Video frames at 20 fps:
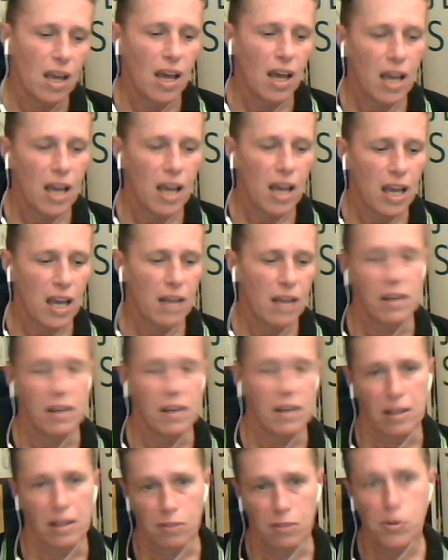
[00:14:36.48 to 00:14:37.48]

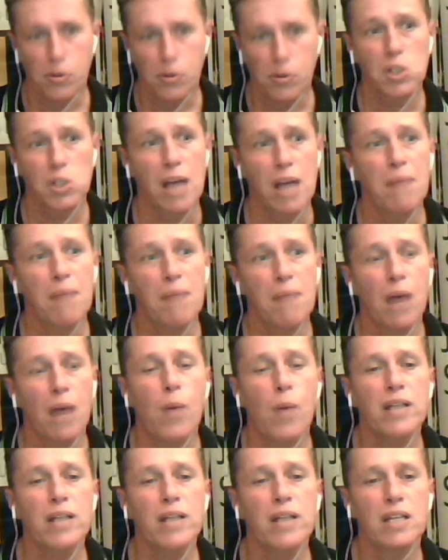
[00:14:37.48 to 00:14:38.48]
And the first time I
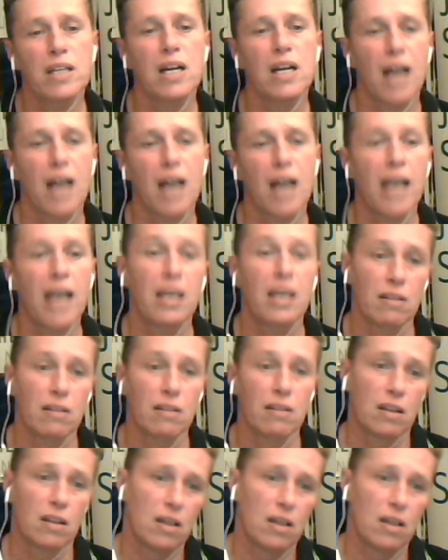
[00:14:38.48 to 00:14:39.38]
went there, I